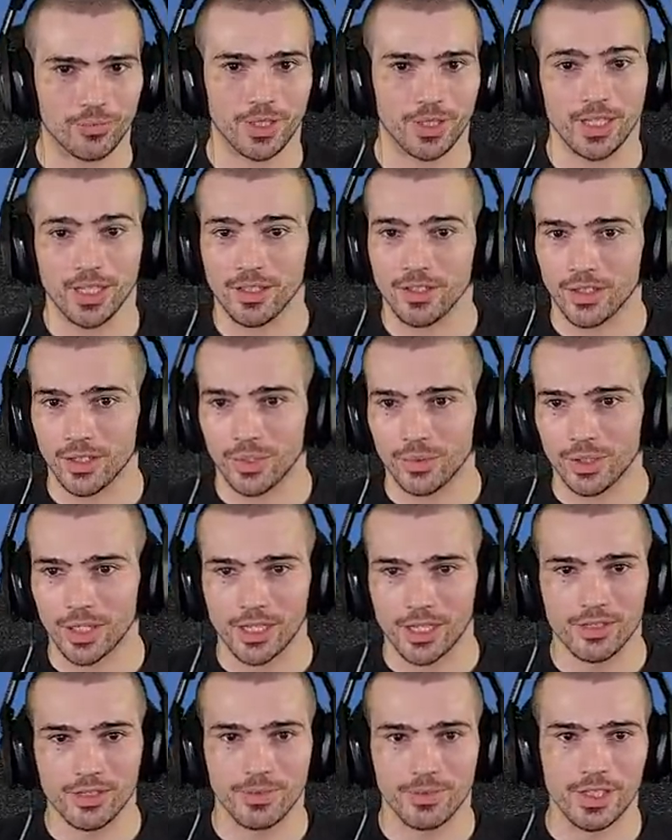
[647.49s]
And then, you know,
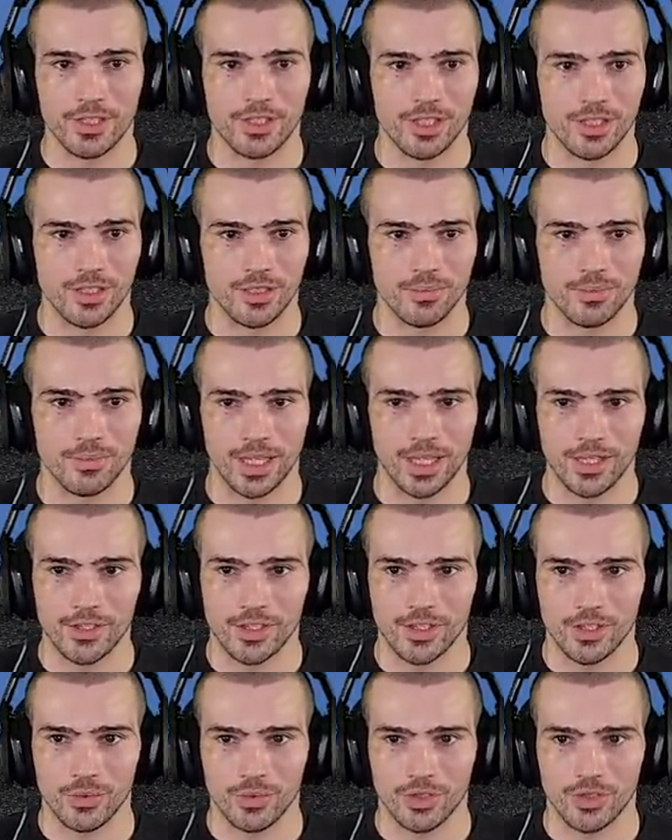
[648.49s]
lots of easy things
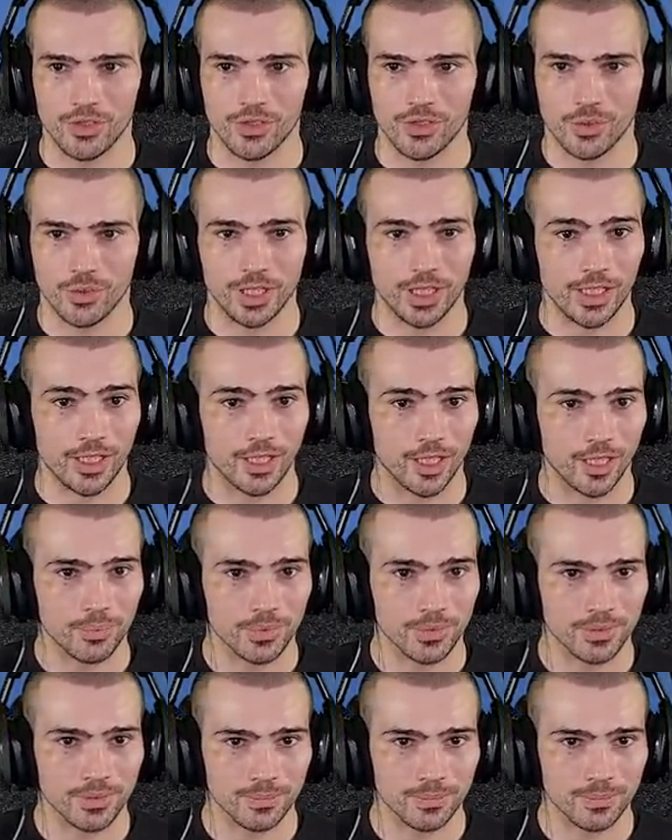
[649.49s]
you can just clean up.